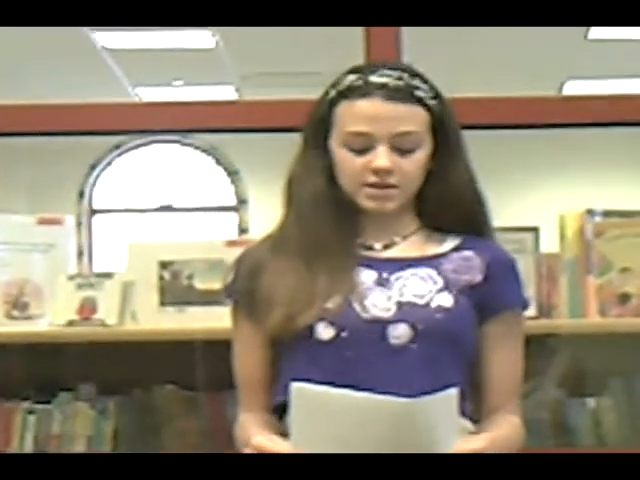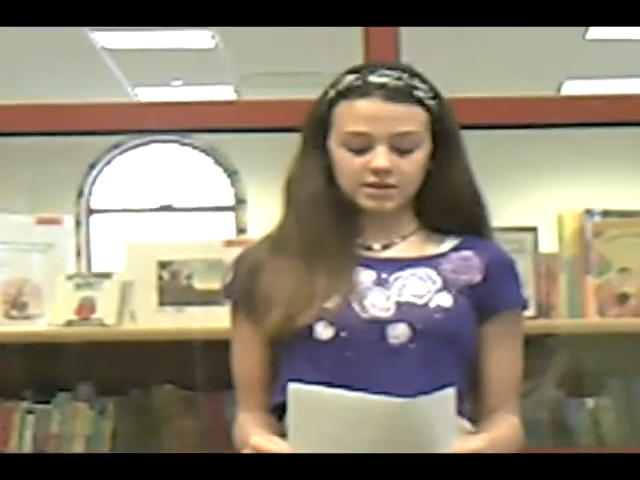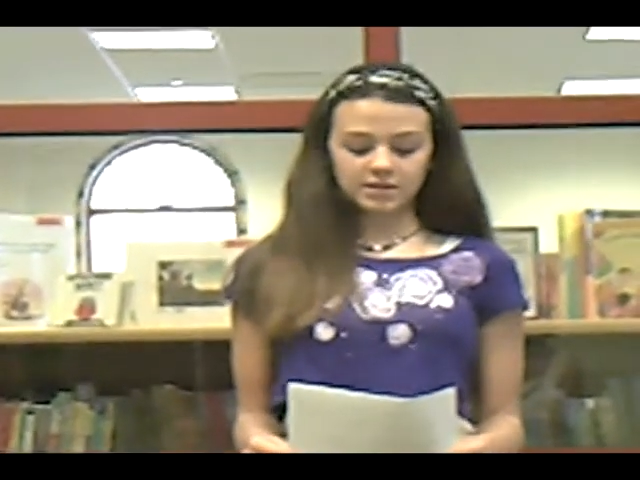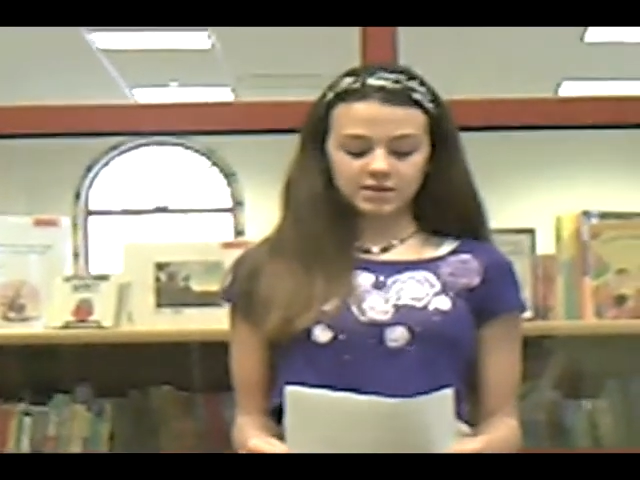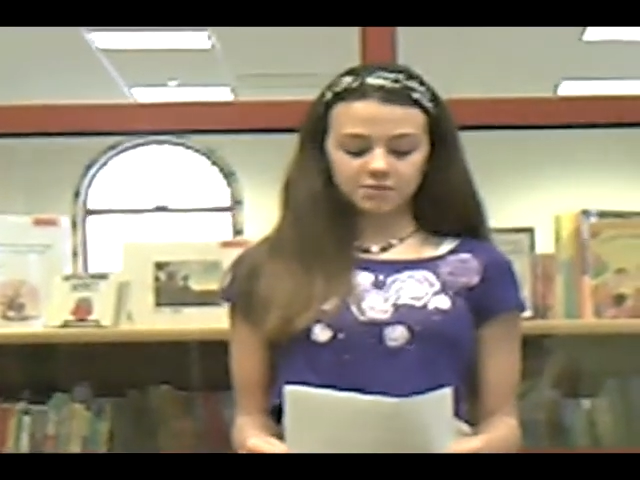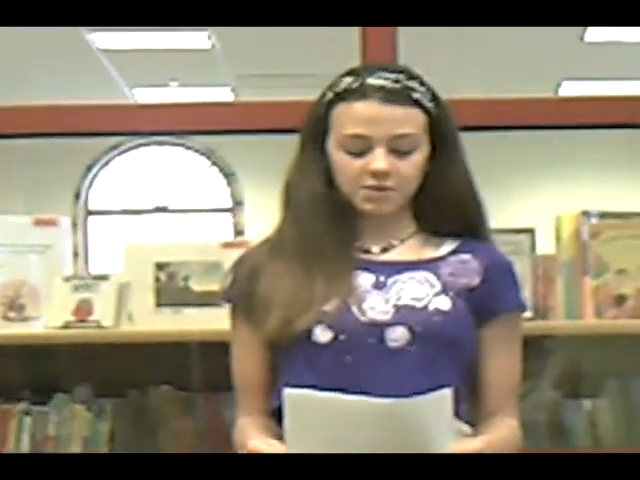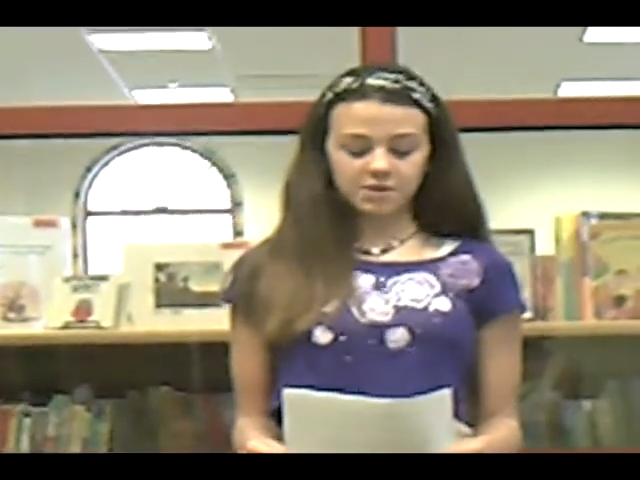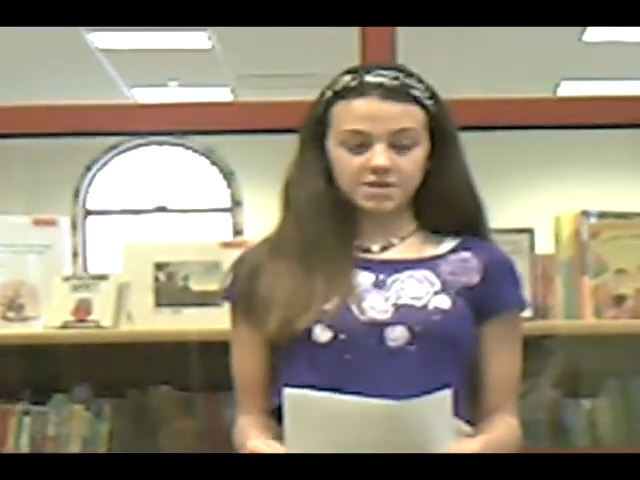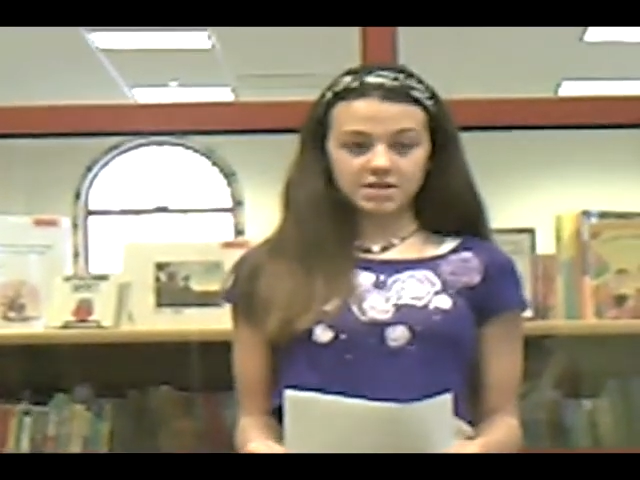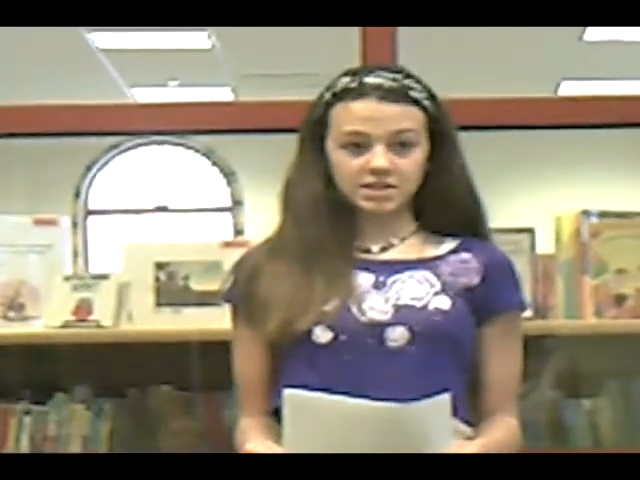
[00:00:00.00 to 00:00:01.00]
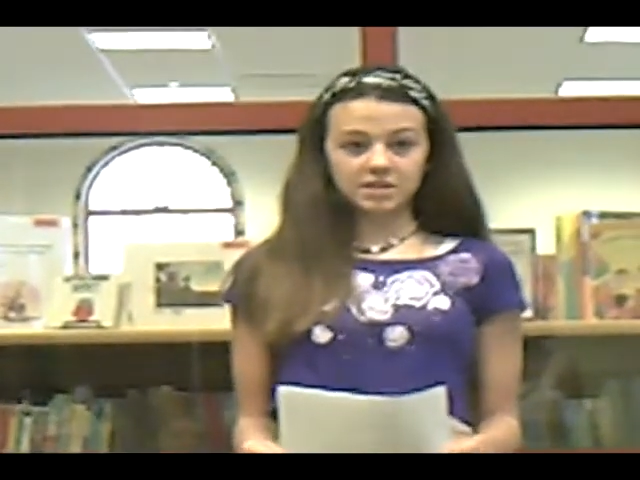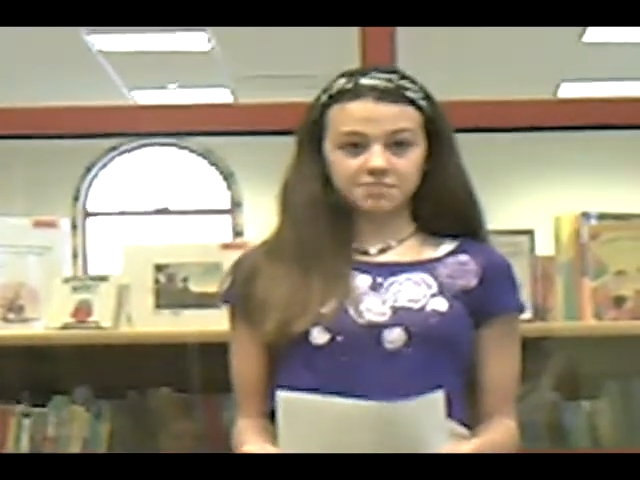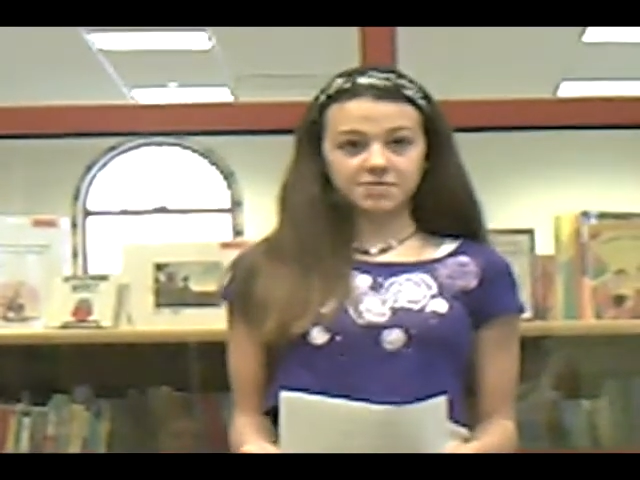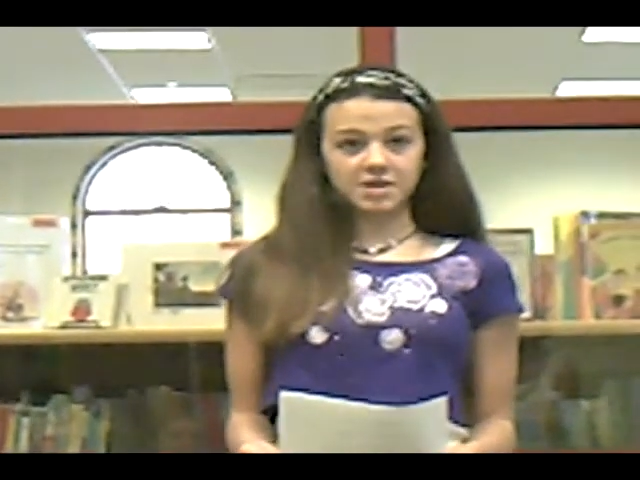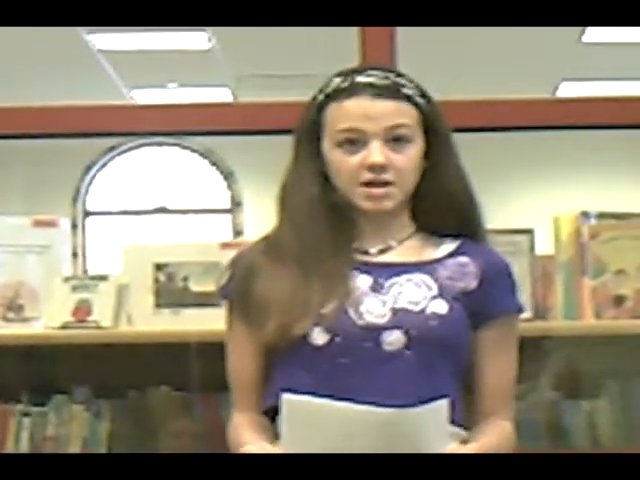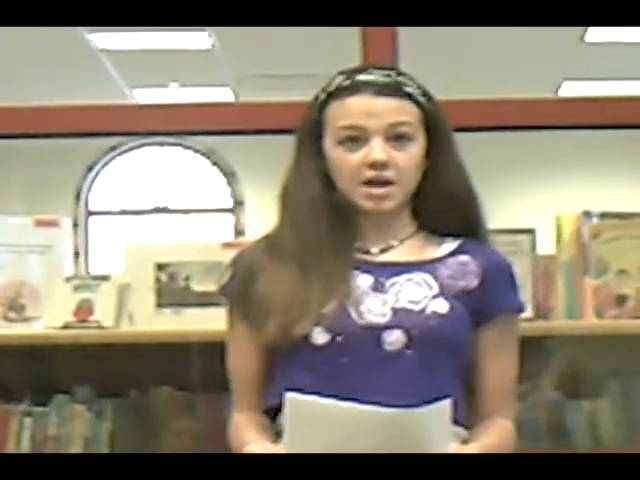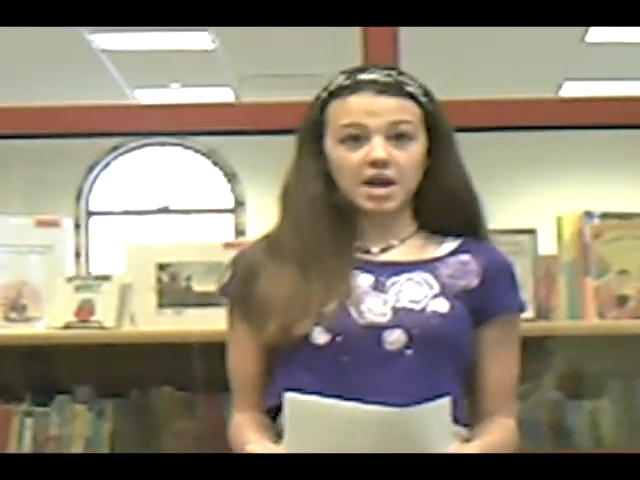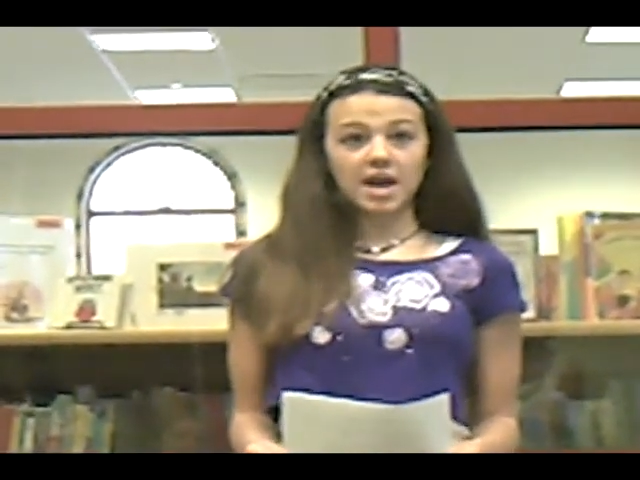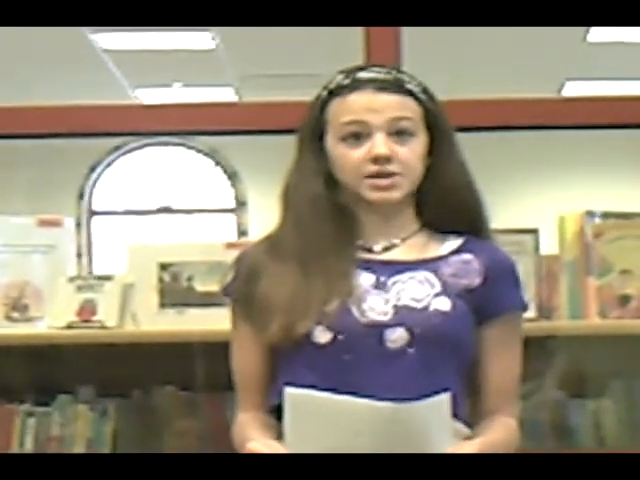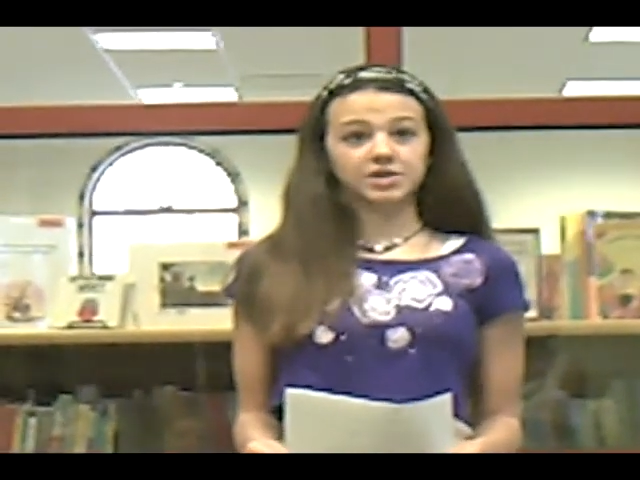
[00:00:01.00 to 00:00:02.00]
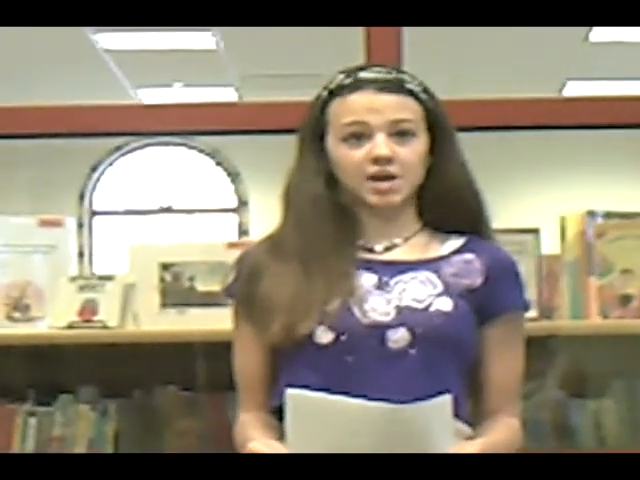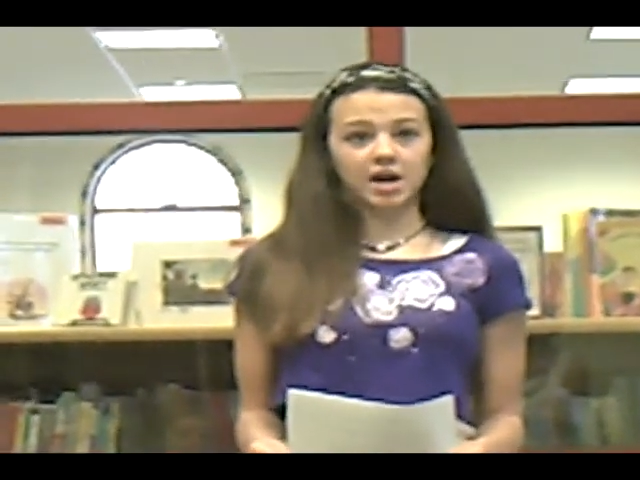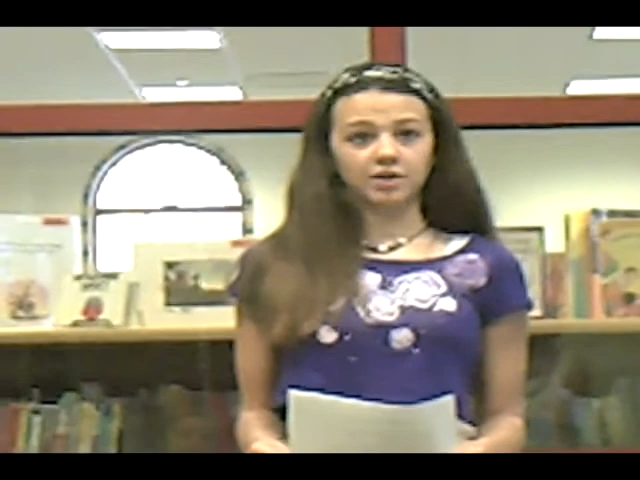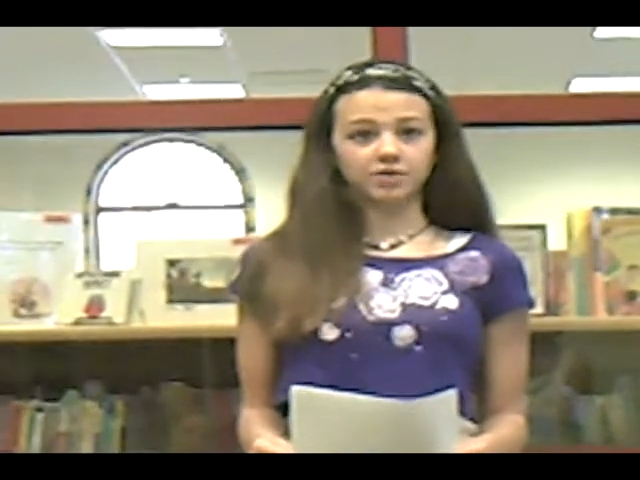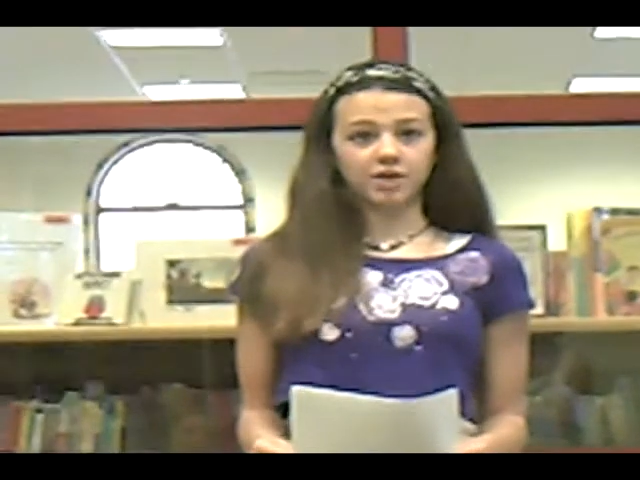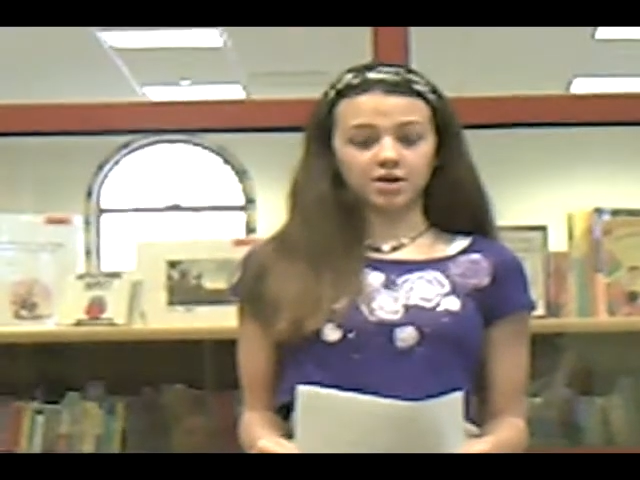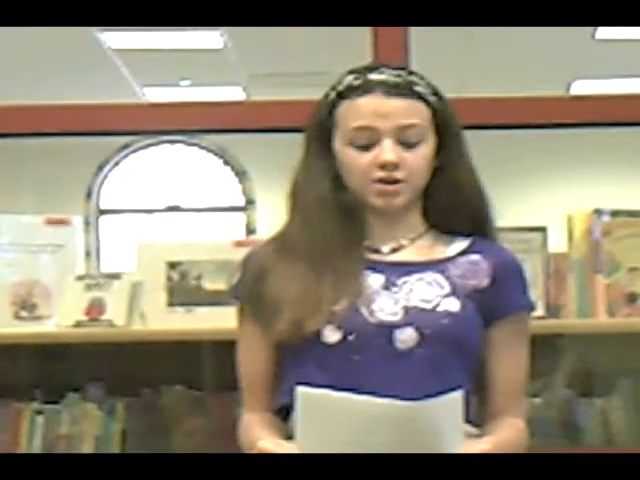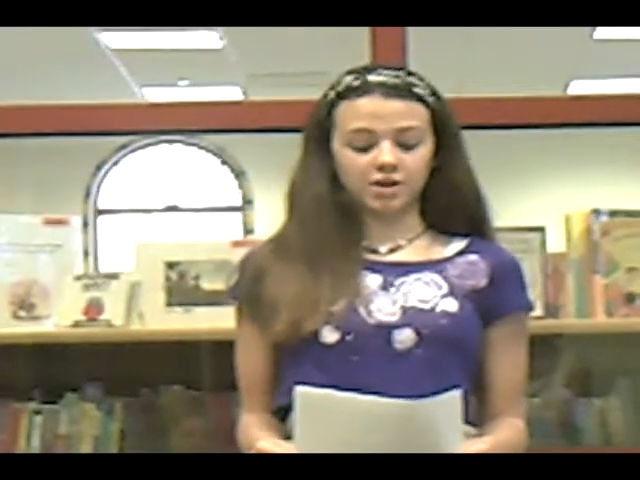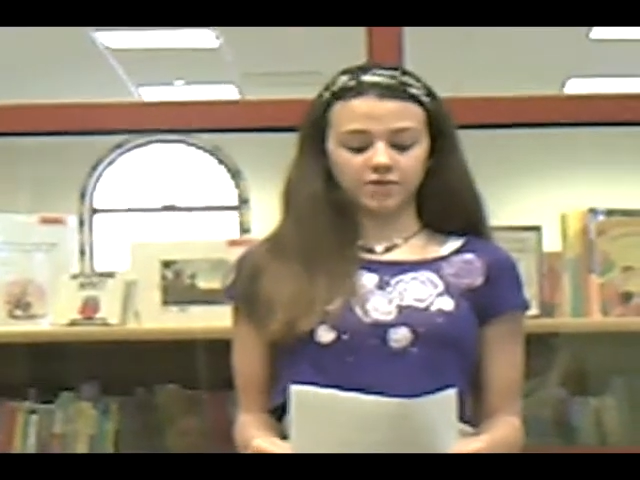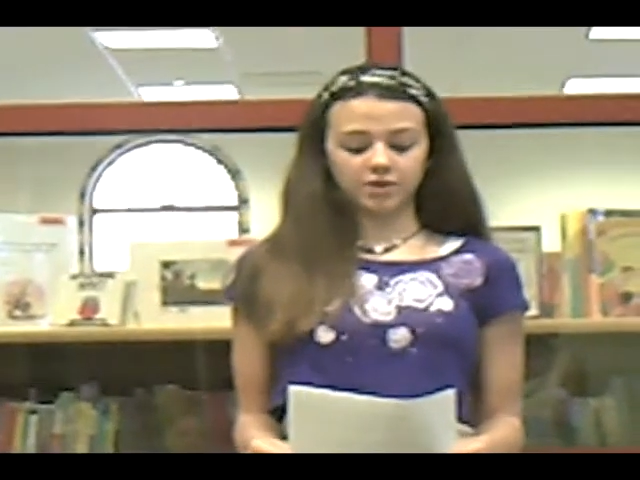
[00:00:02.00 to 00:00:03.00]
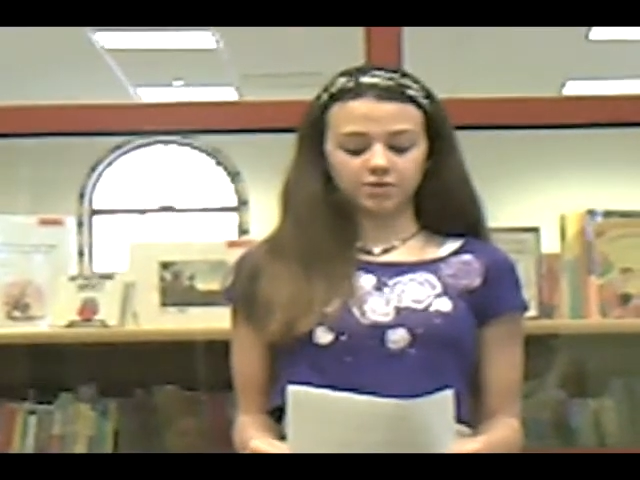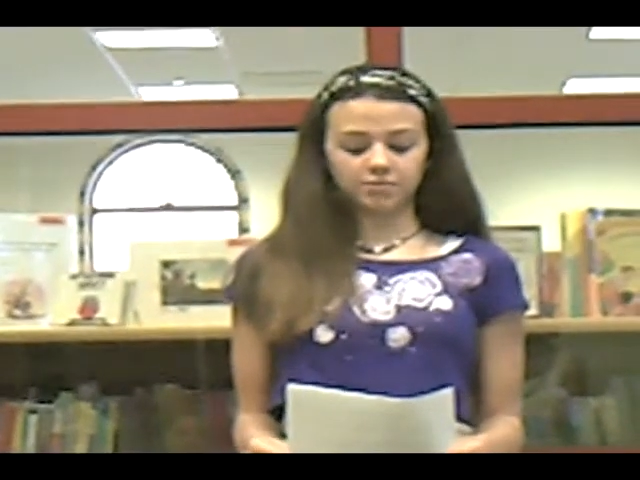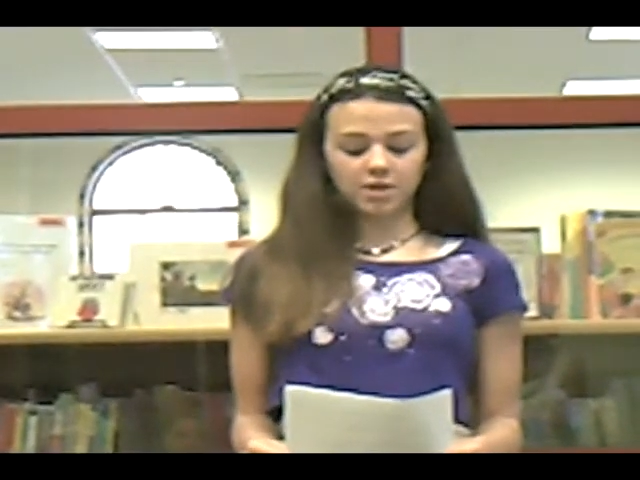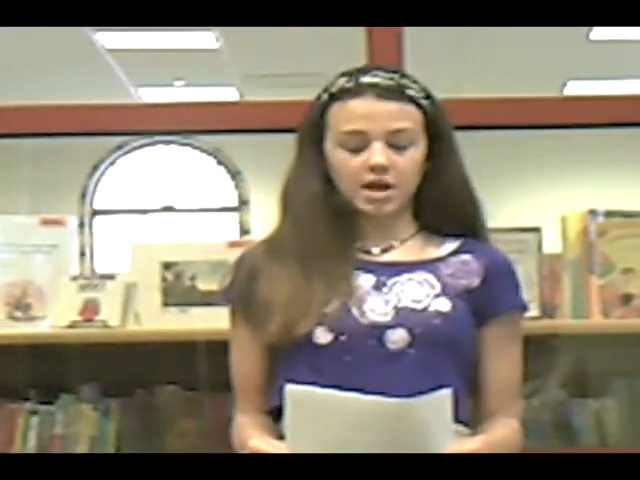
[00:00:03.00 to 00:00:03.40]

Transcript: This is what it means to be a child caregiver.